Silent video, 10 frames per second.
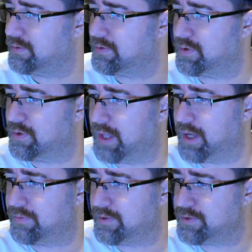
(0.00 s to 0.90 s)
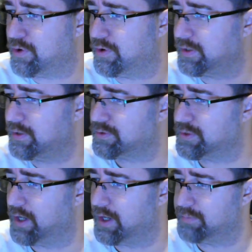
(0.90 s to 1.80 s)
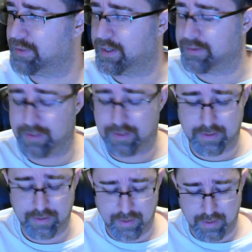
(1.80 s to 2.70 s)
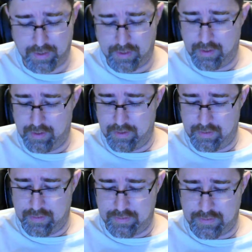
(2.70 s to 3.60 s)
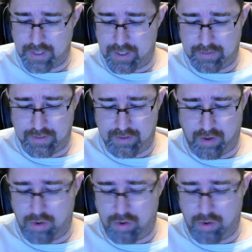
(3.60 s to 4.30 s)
to a lot of these audio snobs out there saying that, oh,